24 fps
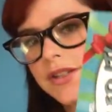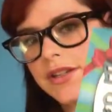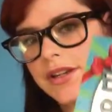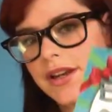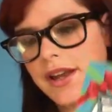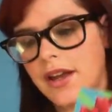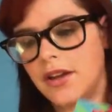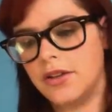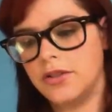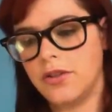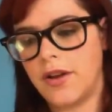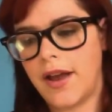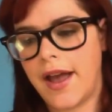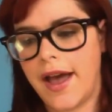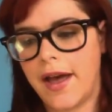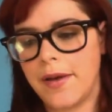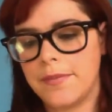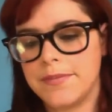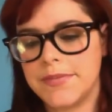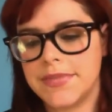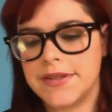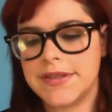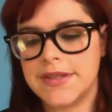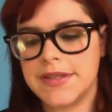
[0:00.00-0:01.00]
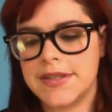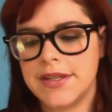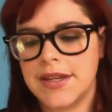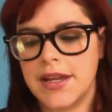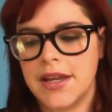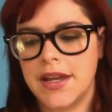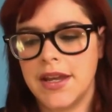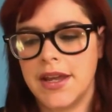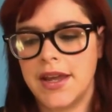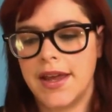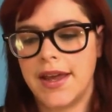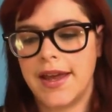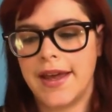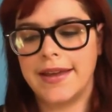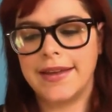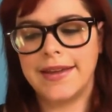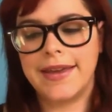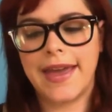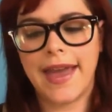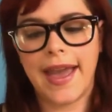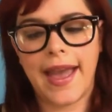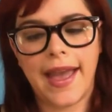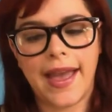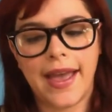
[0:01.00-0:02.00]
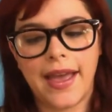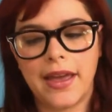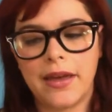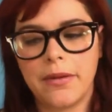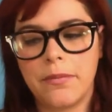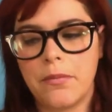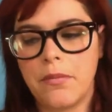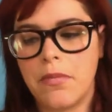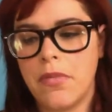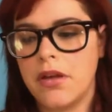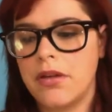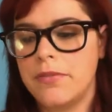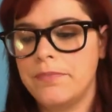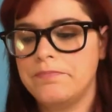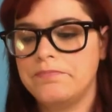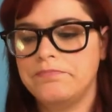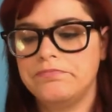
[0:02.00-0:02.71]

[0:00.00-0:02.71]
nail drops, the game